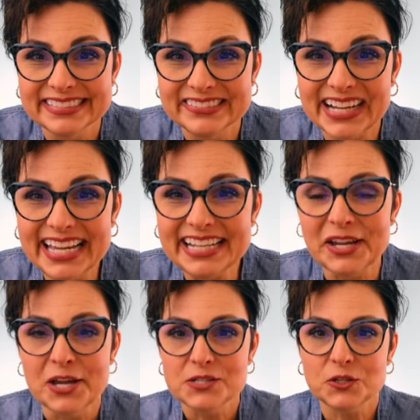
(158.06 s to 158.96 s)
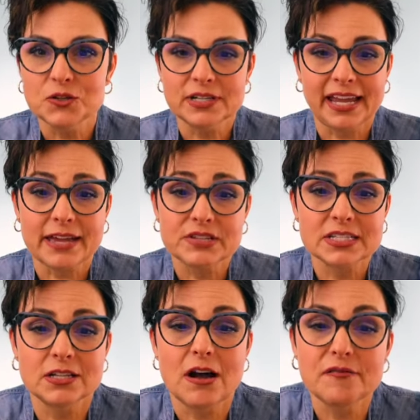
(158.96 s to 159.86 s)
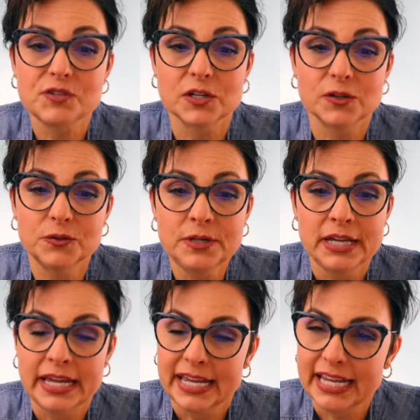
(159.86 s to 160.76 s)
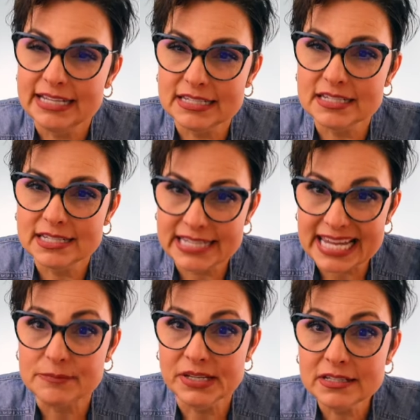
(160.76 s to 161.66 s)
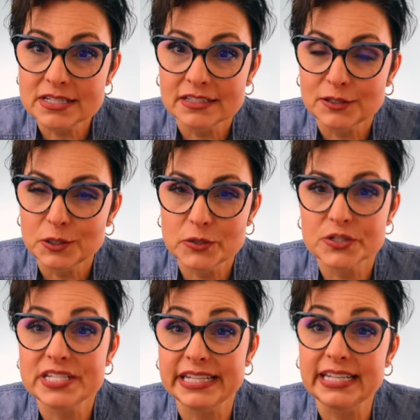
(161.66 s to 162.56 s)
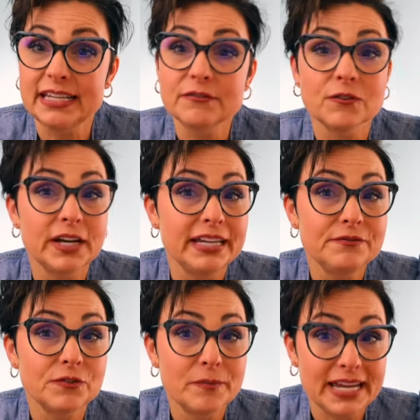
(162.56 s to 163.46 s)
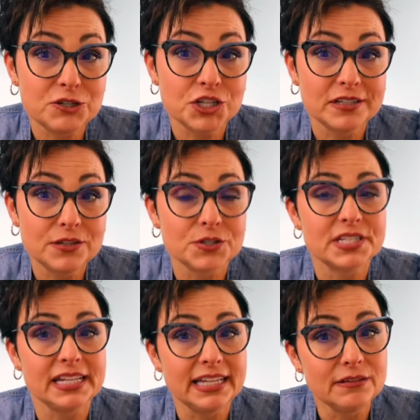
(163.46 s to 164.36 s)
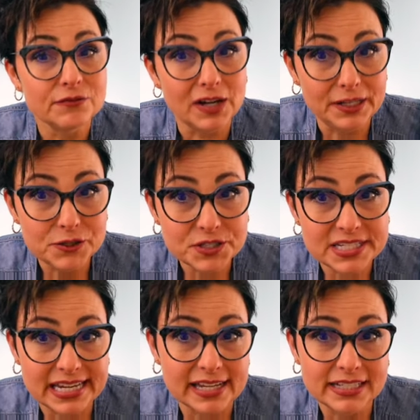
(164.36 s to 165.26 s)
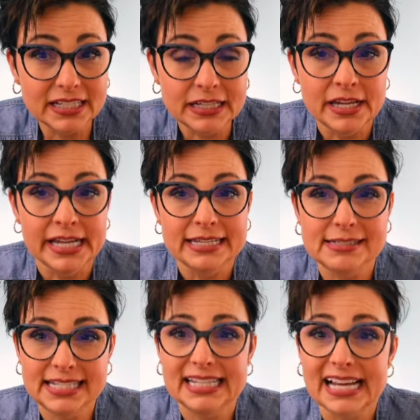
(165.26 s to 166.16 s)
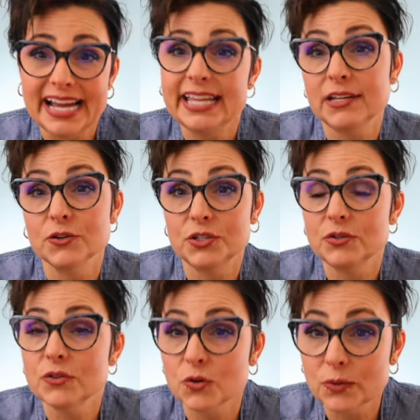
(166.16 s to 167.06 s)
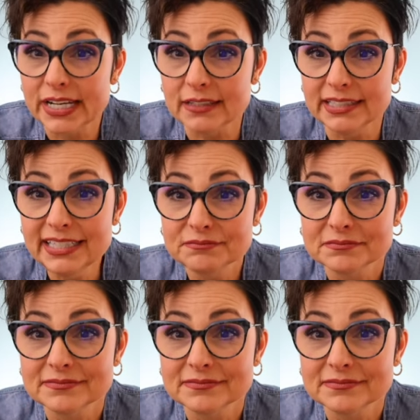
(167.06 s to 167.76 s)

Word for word: right? So you're going to have a soft tone. It's a statement. You're seeking for information. You're seeking for understanding. Did I hear you correctly?